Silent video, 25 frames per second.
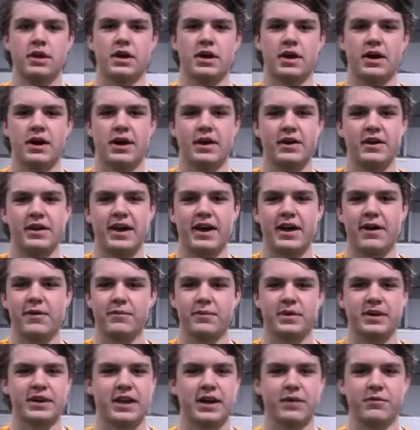
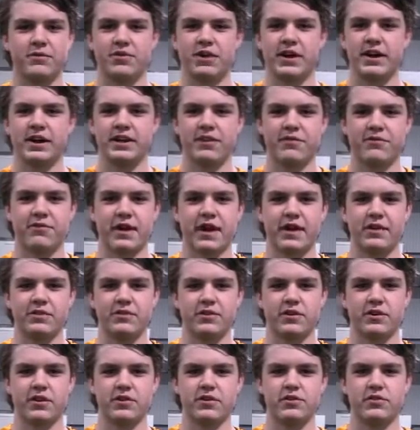yeah, I'm, I'm trying to get
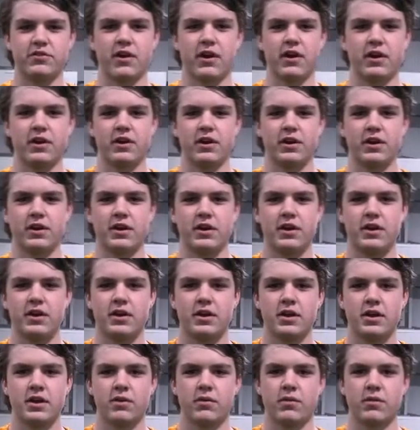faster, stronger,
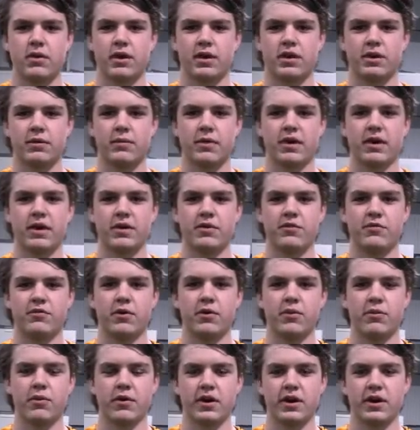work on my
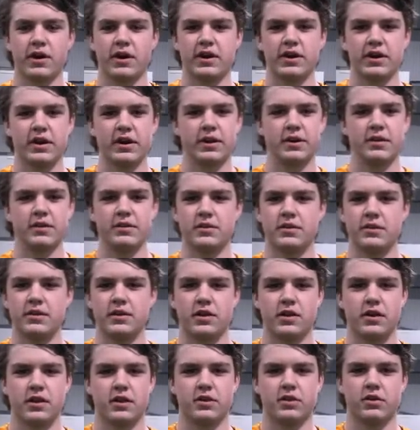footwork,
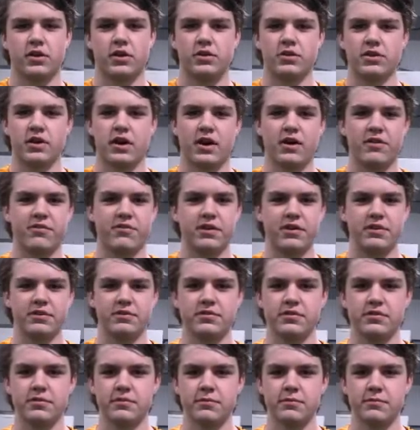and learn the
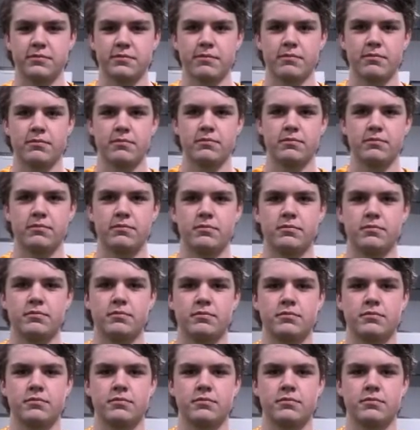offense. T